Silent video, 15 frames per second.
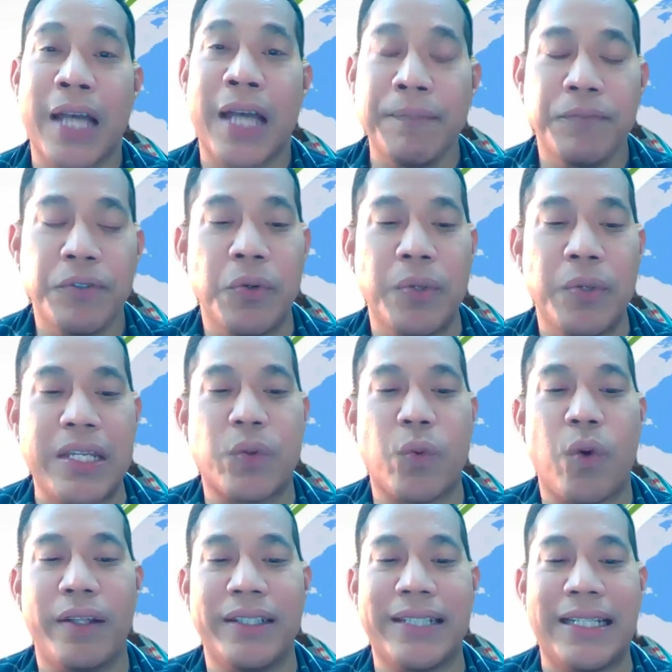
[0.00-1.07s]
Type 2
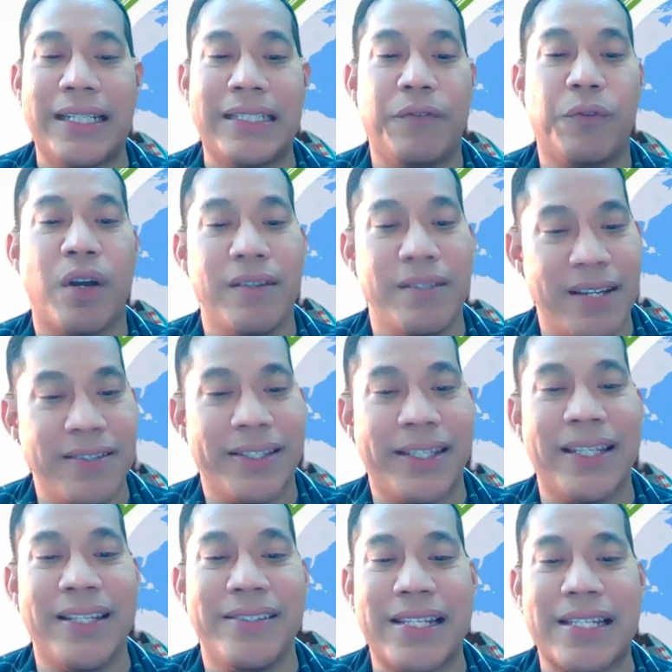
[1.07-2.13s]
is qualitative content
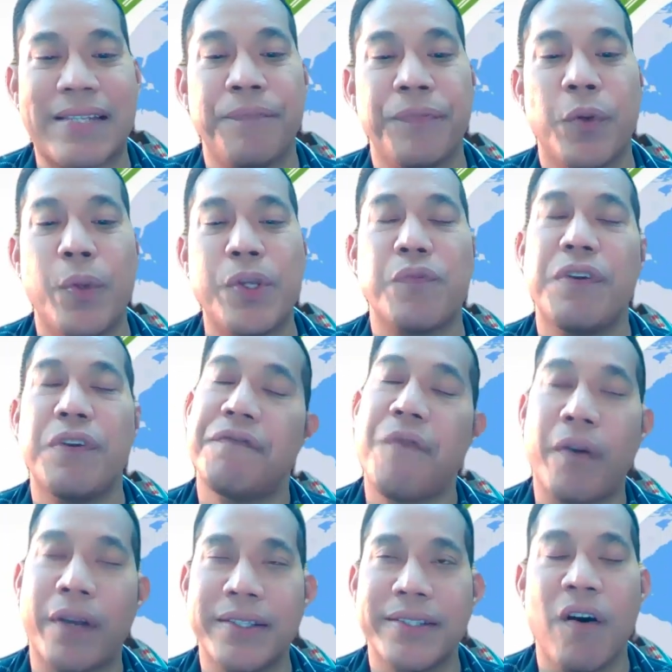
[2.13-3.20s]
analysis, which we
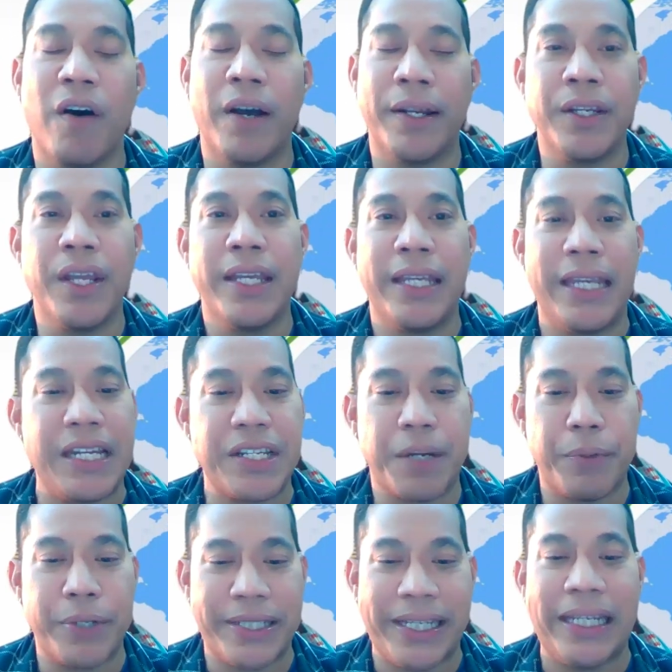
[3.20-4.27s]
focus on
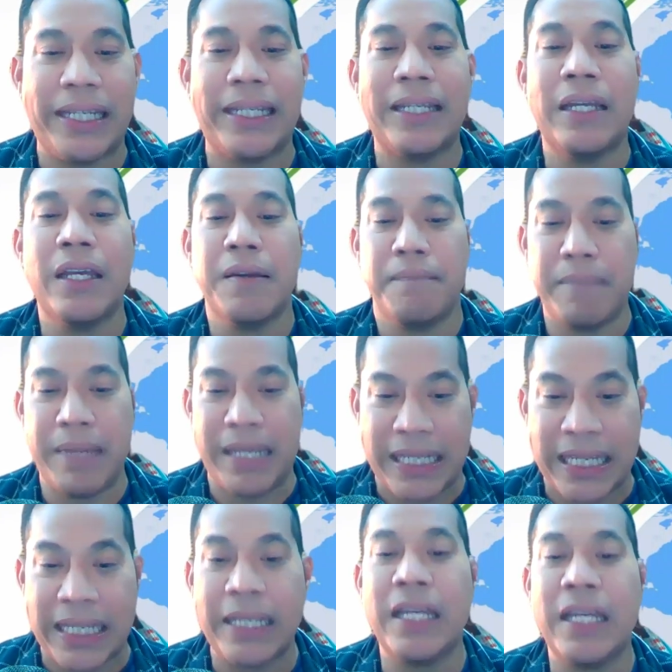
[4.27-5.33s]
interpreting
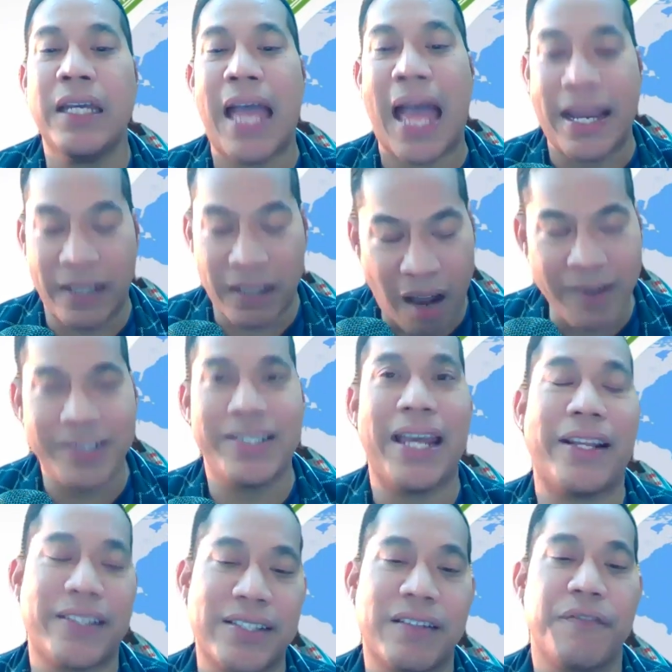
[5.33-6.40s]
meaning and
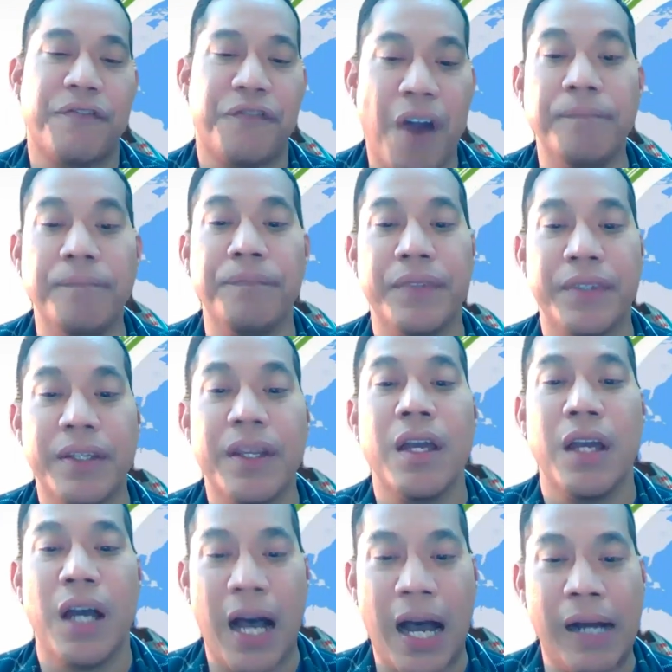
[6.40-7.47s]
context from
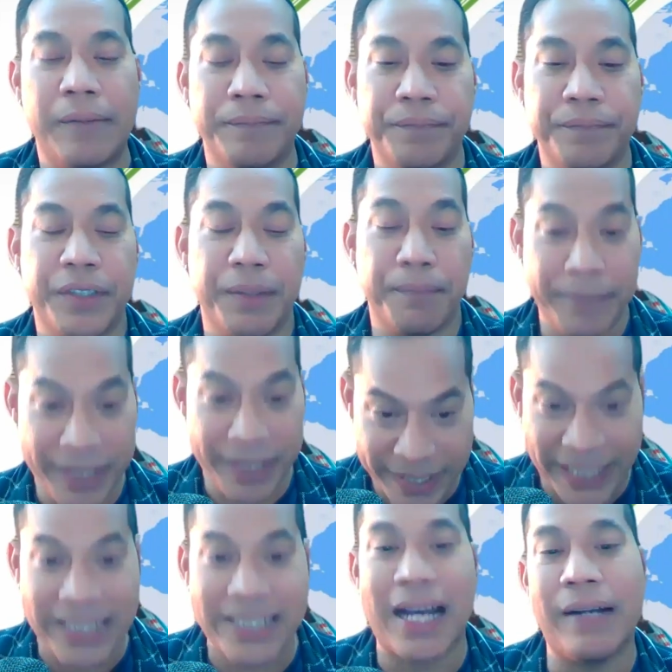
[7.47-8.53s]
the
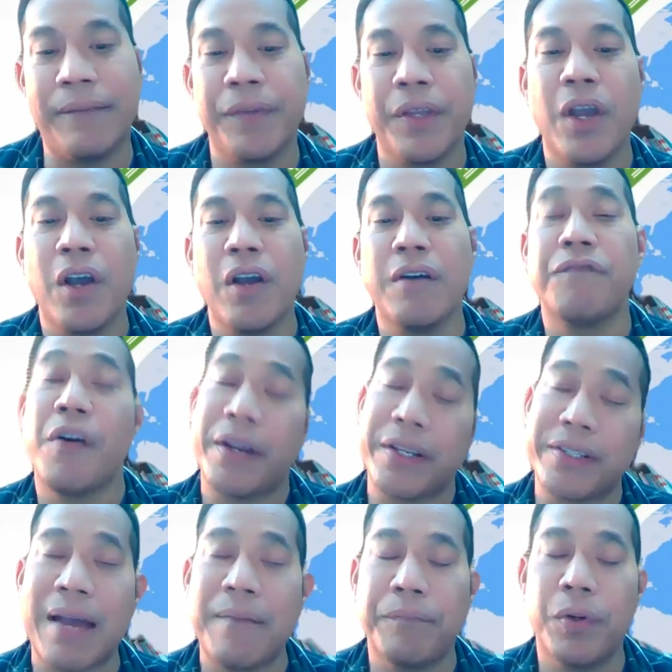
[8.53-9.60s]
data. For
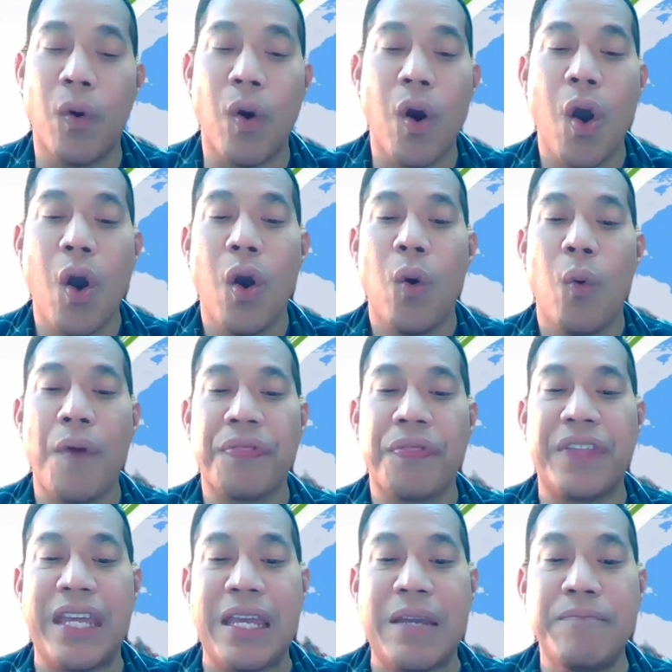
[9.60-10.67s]
example,
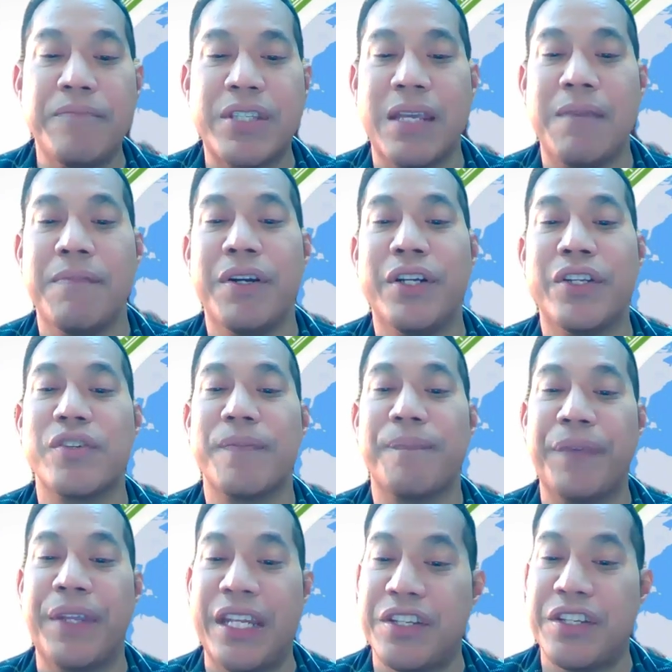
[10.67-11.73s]
what themes
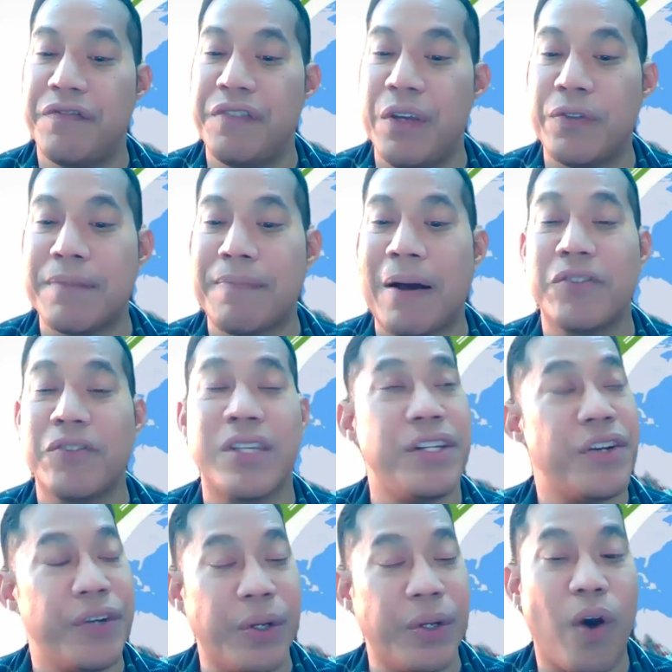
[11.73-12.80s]
emerge in interviews about
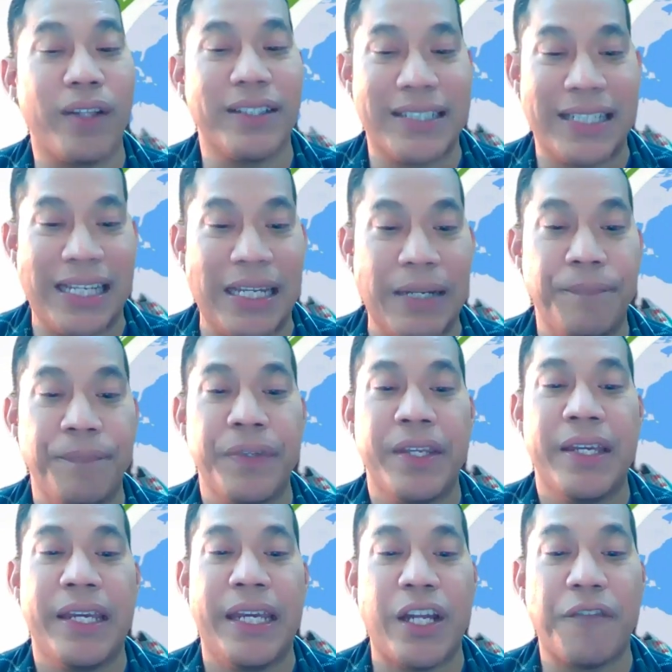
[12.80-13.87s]
gender equality?
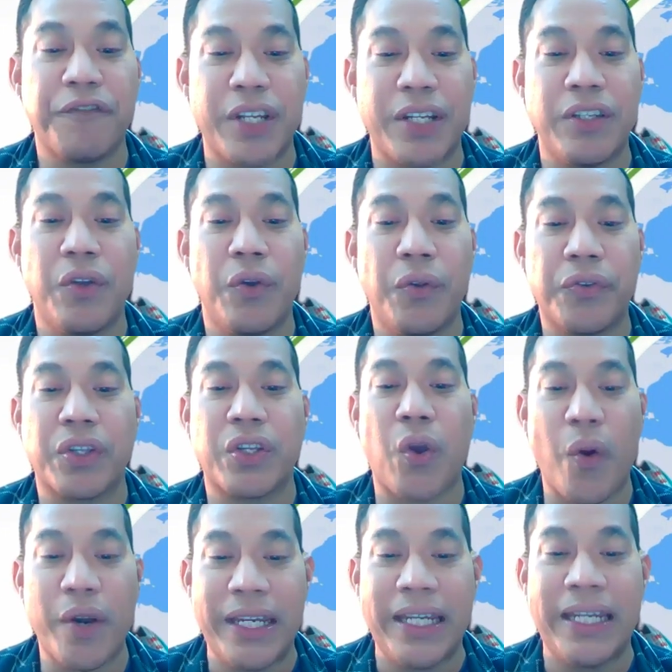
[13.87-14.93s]
It often uses
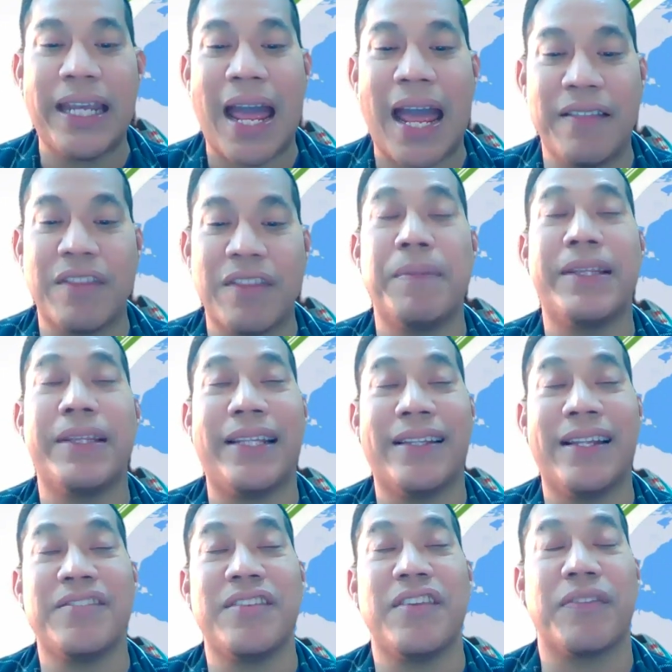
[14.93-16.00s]
coding and
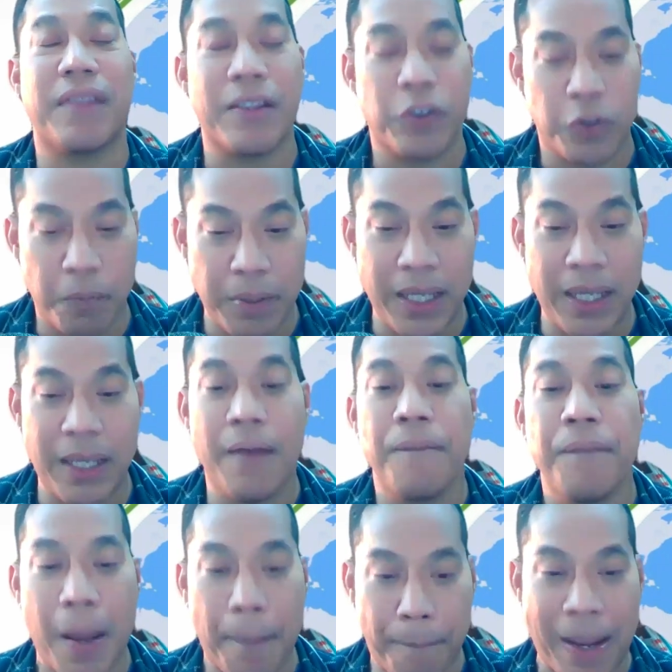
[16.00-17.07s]
thematic analysis to be
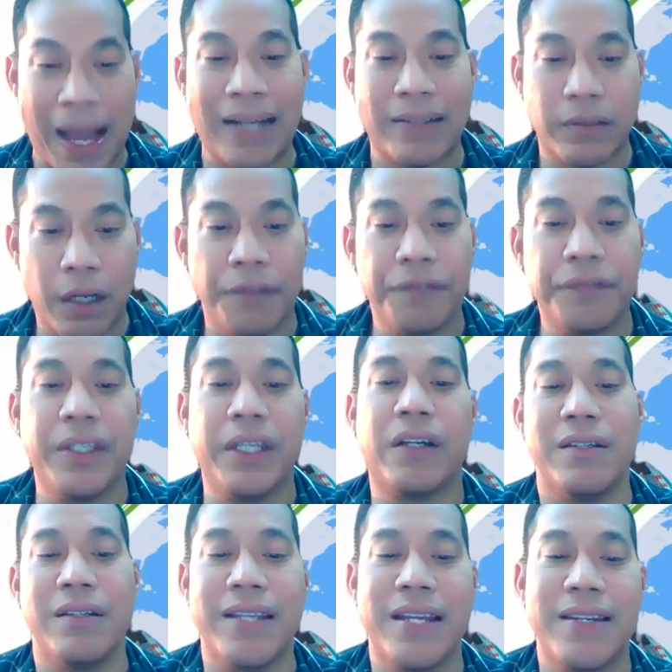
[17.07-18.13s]
a part of the
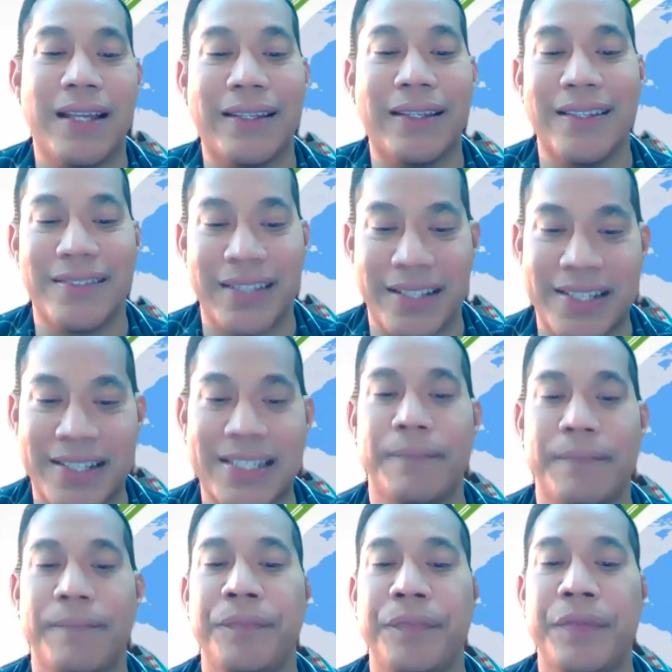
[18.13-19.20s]
content
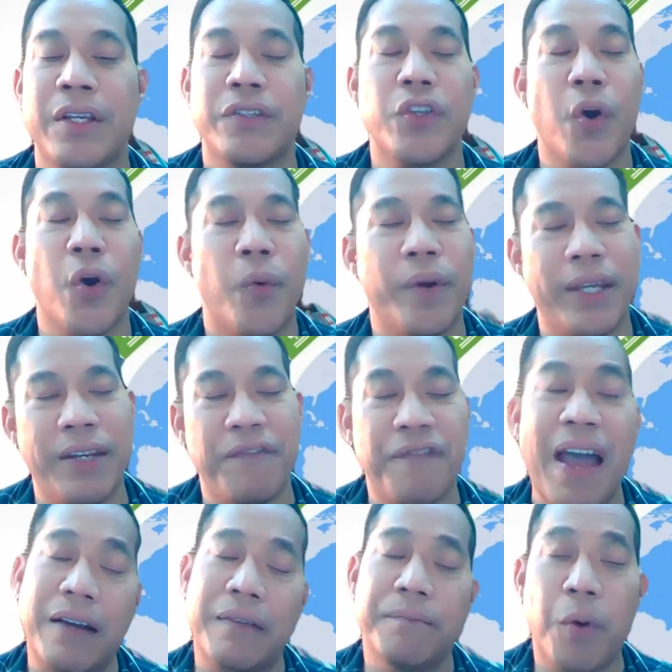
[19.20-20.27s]
analysis. So, in
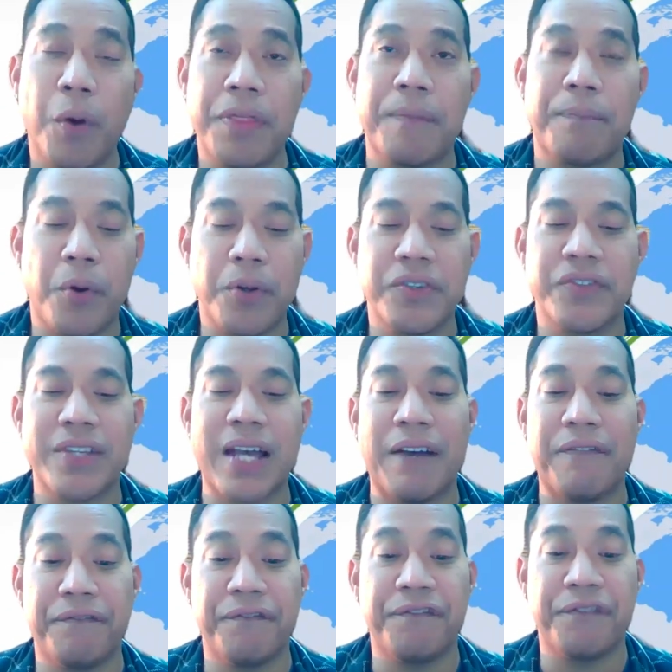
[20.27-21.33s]
fact, both approaches
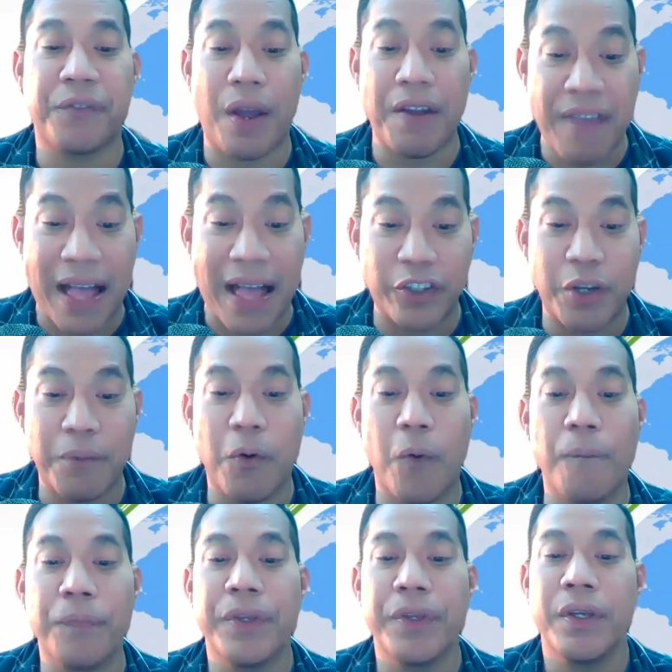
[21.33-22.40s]
are quite
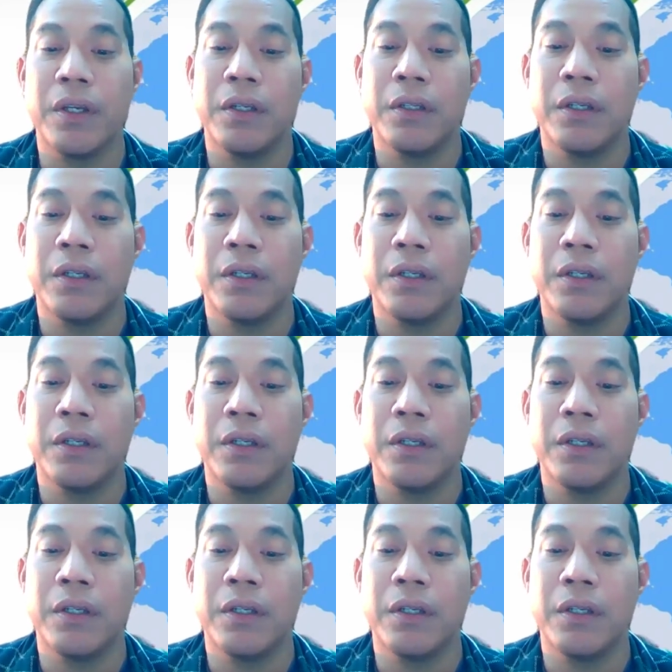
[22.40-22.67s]
valuable.